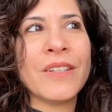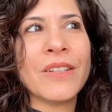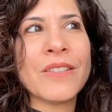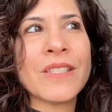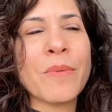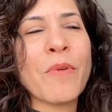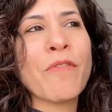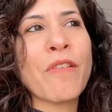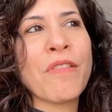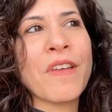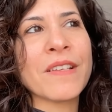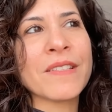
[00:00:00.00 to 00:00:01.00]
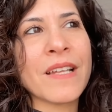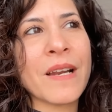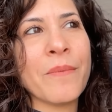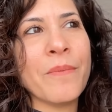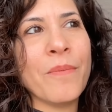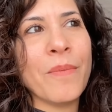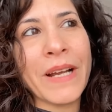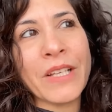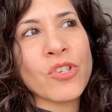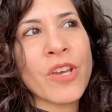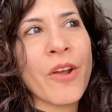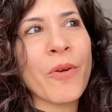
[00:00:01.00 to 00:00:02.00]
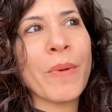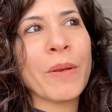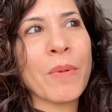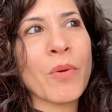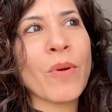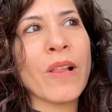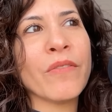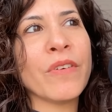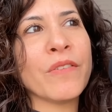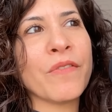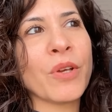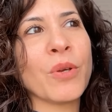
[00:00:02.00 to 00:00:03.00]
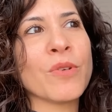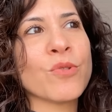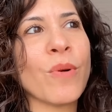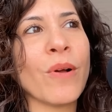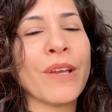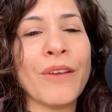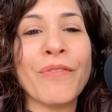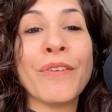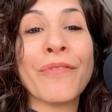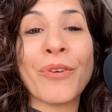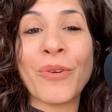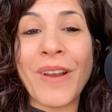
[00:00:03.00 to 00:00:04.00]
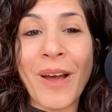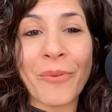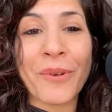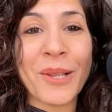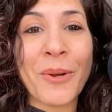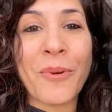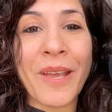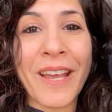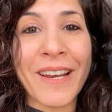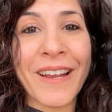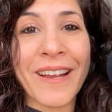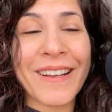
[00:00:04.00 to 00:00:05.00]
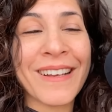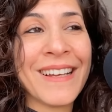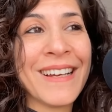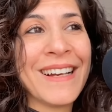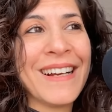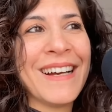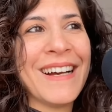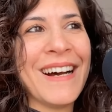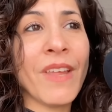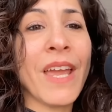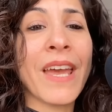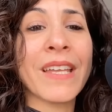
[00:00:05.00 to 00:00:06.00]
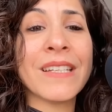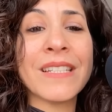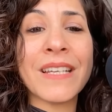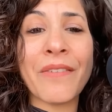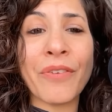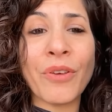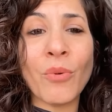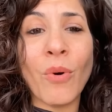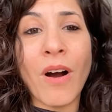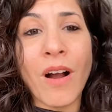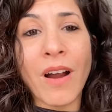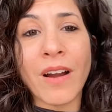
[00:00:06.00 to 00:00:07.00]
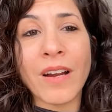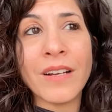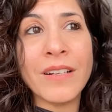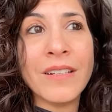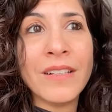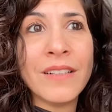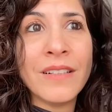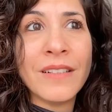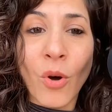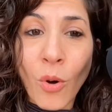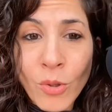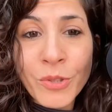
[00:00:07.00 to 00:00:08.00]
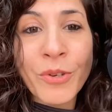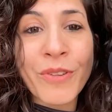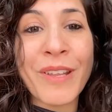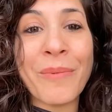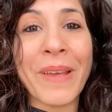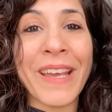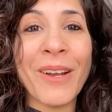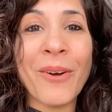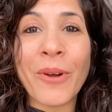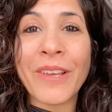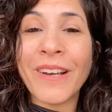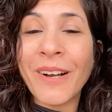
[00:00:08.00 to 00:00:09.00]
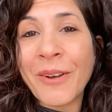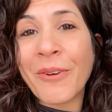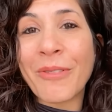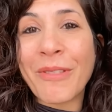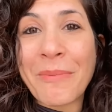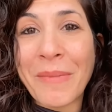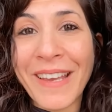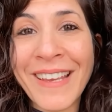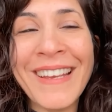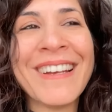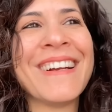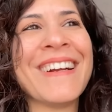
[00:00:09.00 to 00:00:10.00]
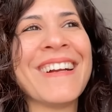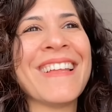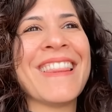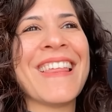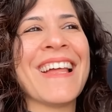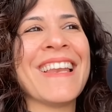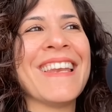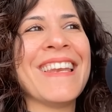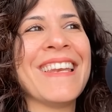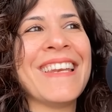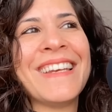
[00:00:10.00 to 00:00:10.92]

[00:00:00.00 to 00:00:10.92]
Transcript: some of the things that I might share might be relevant for you as well, even if you're not relocating. And if you are older than me or younger than me, then